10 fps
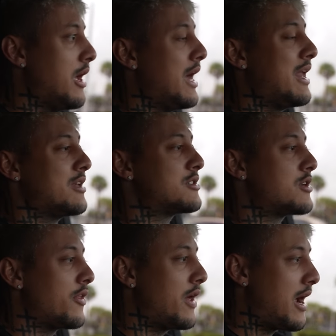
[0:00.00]
and I
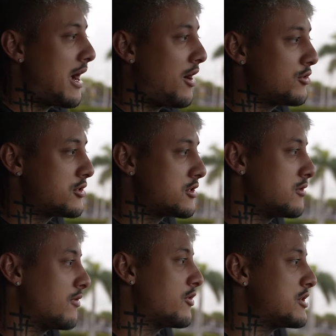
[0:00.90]
saw that house
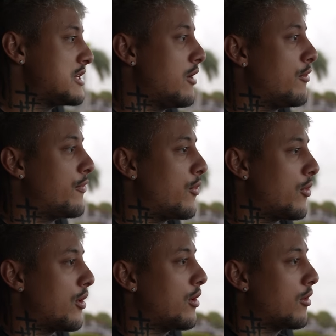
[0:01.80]
for sale
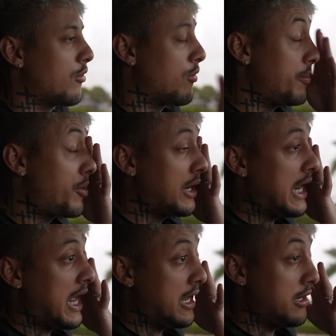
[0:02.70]
for
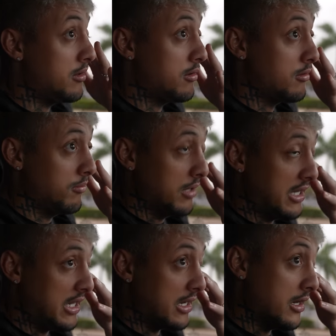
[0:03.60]
1.8
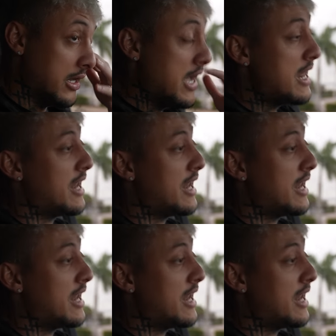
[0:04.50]
million. At